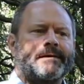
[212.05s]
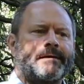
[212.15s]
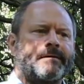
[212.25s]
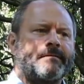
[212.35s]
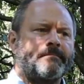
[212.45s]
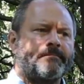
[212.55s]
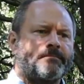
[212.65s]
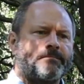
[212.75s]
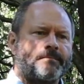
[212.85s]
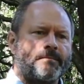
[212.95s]

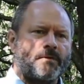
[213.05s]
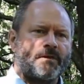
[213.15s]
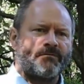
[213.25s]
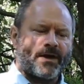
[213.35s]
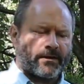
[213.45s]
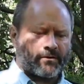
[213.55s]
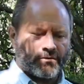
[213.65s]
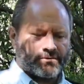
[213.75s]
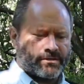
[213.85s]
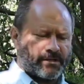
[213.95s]
In fact,
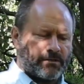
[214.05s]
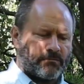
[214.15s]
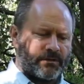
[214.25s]
all you